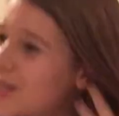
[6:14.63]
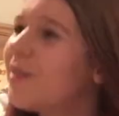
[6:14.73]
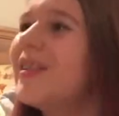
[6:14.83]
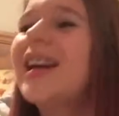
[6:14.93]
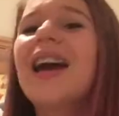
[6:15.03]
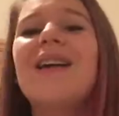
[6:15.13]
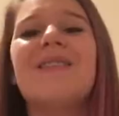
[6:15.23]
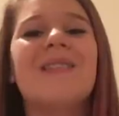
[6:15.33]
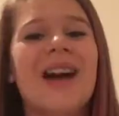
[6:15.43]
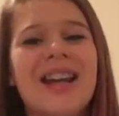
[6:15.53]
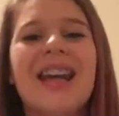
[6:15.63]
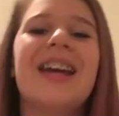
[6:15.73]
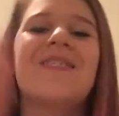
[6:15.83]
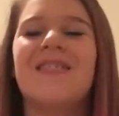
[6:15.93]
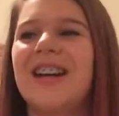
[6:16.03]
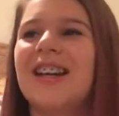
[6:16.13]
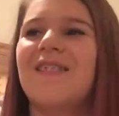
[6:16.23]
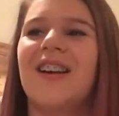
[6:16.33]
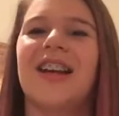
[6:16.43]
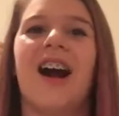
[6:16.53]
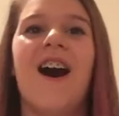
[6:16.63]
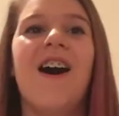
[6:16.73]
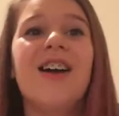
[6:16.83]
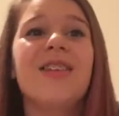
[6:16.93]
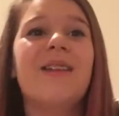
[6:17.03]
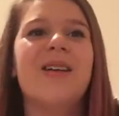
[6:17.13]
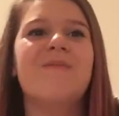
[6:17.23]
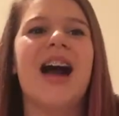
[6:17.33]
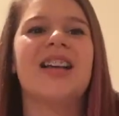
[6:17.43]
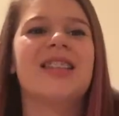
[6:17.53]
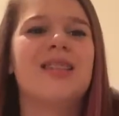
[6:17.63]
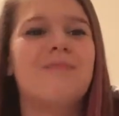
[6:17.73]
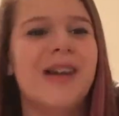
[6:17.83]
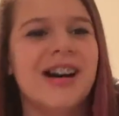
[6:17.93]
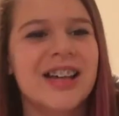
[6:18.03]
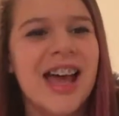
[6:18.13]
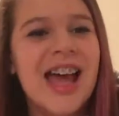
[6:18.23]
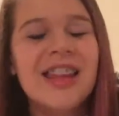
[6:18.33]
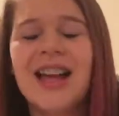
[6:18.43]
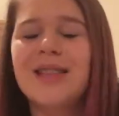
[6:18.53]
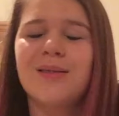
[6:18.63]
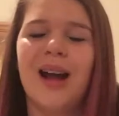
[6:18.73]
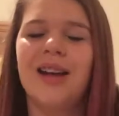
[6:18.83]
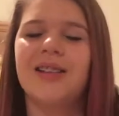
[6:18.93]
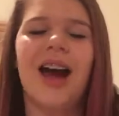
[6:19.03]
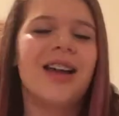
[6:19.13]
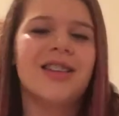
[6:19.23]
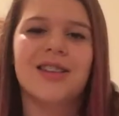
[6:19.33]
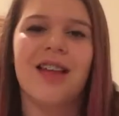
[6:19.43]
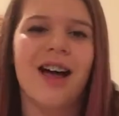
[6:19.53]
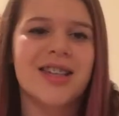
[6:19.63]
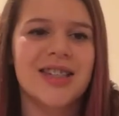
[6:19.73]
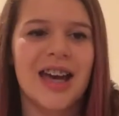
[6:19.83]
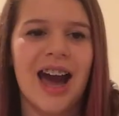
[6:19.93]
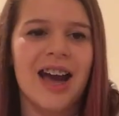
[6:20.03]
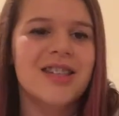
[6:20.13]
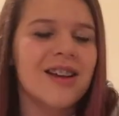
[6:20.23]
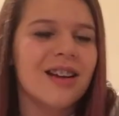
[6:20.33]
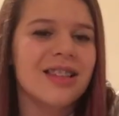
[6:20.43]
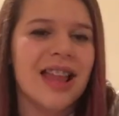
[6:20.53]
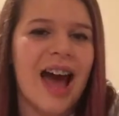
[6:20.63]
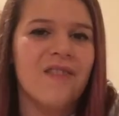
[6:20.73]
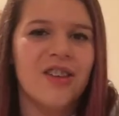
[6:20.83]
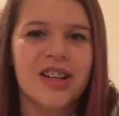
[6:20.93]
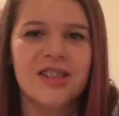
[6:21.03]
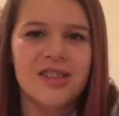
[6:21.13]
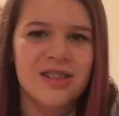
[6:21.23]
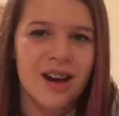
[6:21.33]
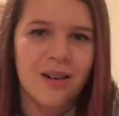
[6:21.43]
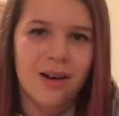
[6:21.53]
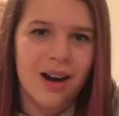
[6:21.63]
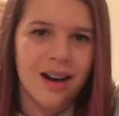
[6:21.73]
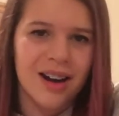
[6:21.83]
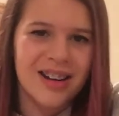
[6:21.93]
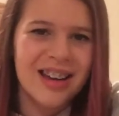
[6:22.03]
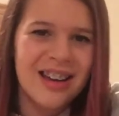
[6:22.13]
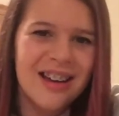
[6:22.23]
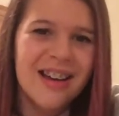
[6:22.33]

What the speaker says: So we kept running and running and running all the way back to the bunk. That's when I just lost it. I started laughing so hard.